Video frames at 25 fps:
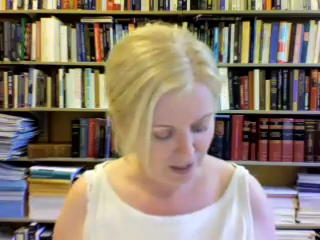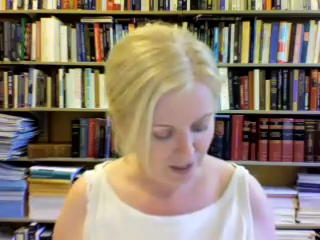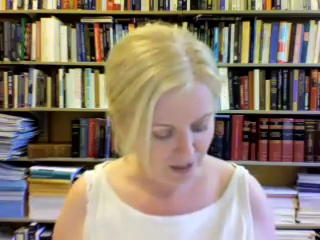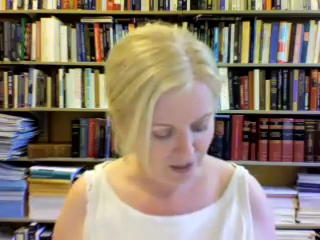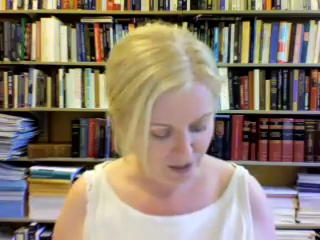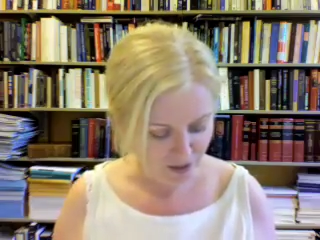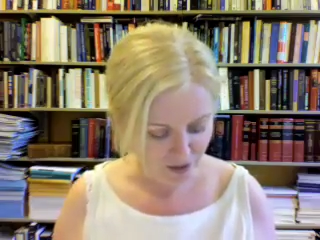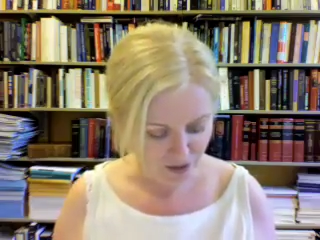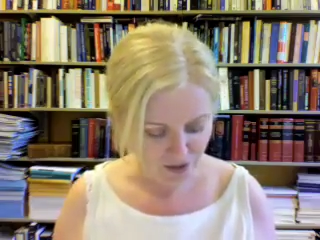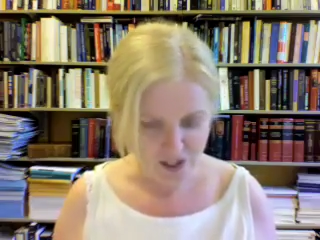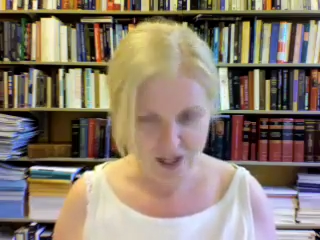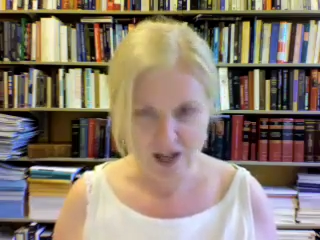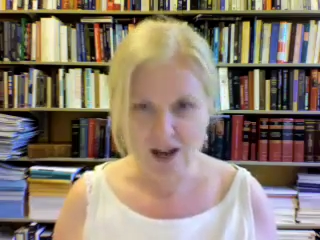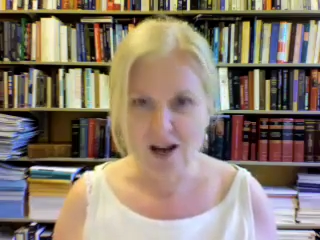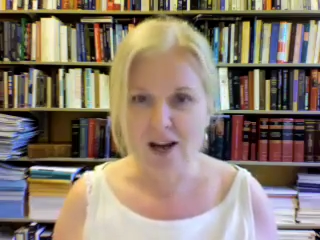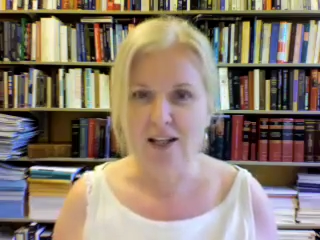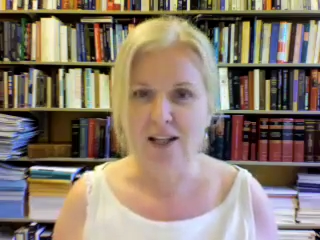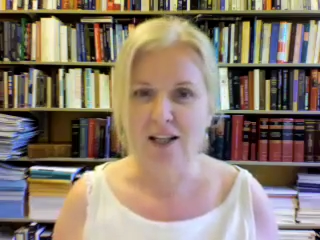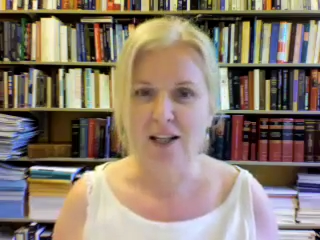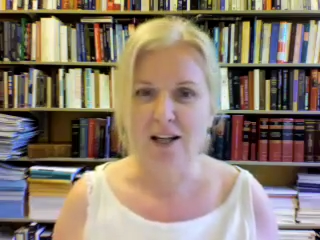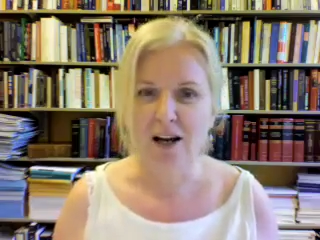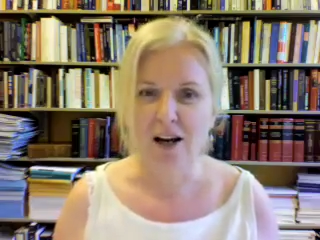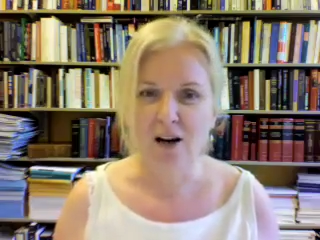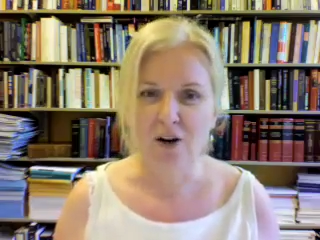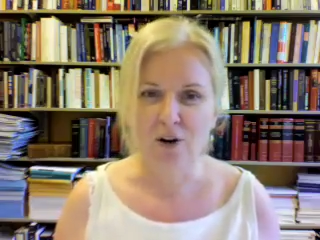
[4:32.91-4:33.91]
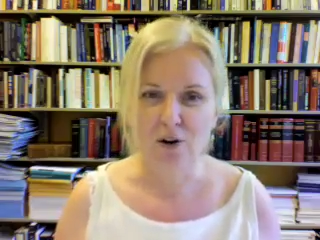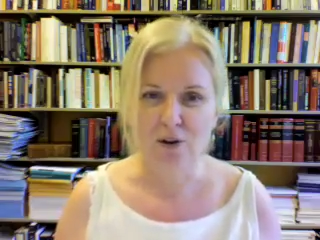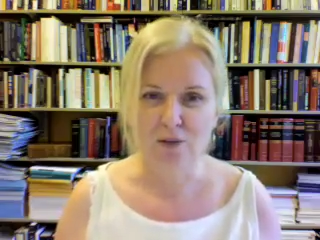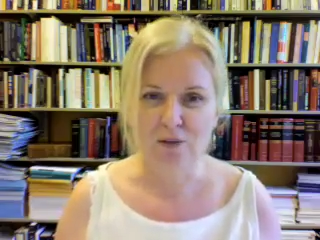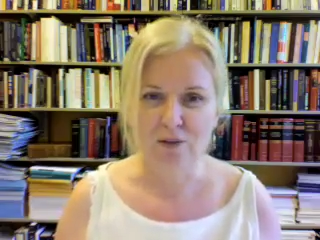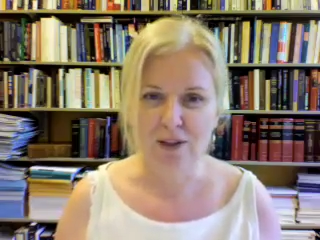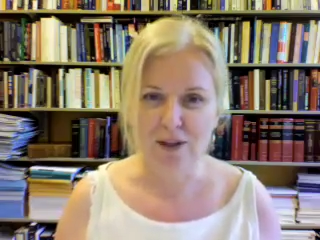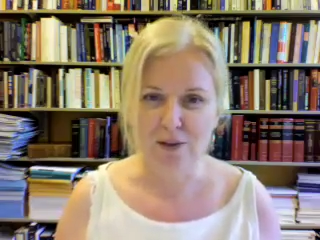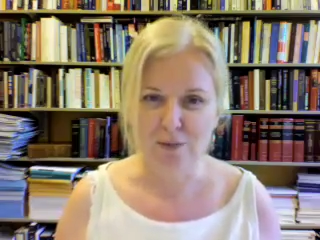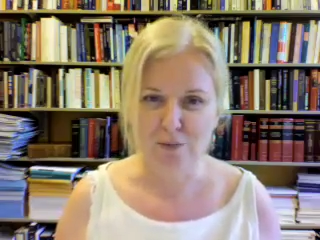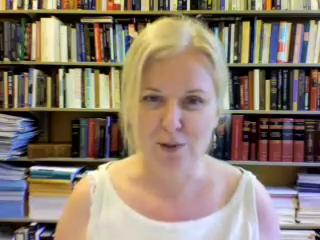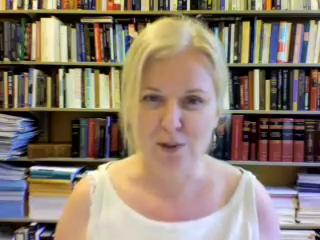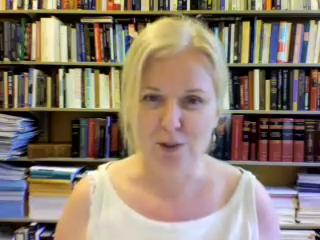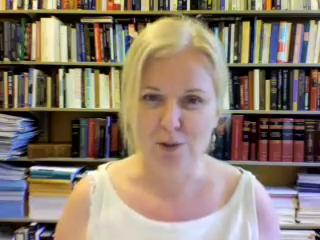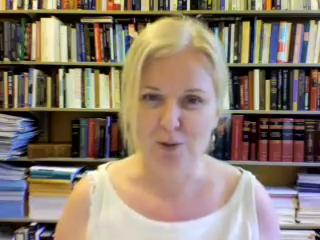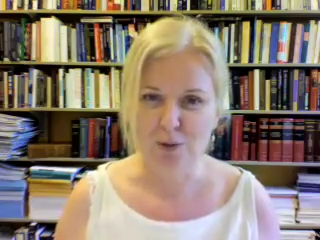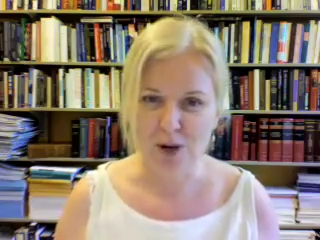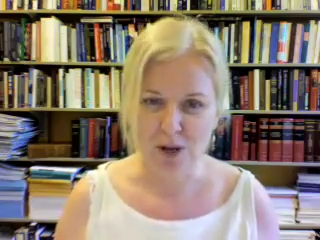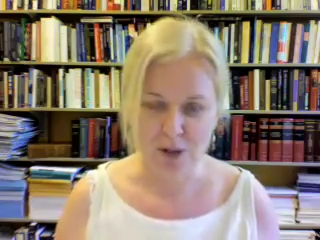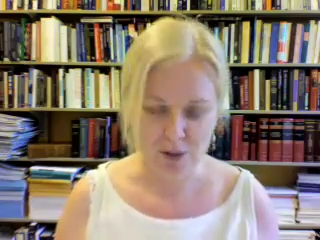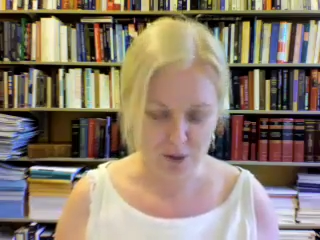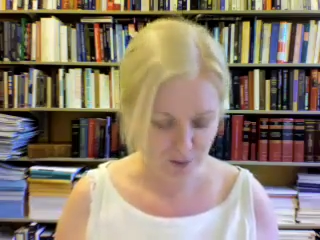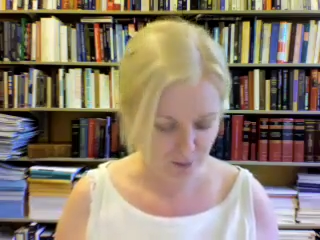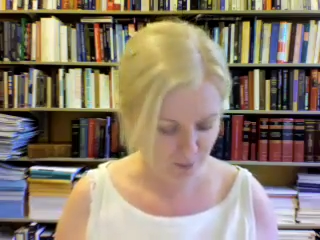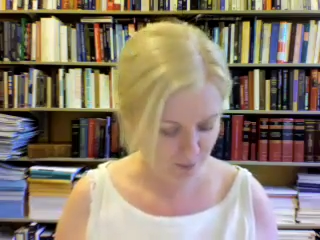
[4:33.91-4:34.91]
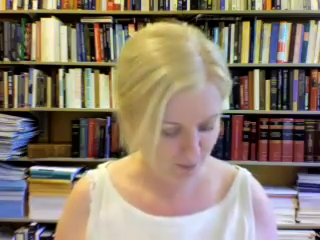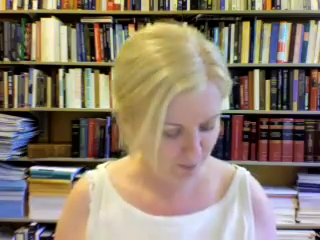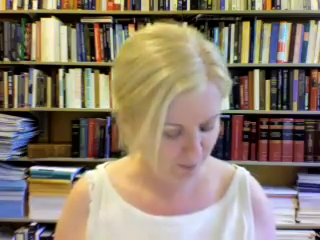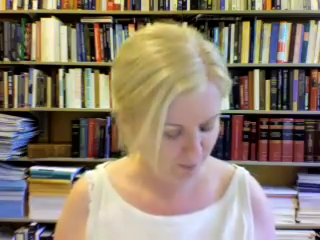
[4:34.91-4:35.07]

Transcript: into the iconography of this rather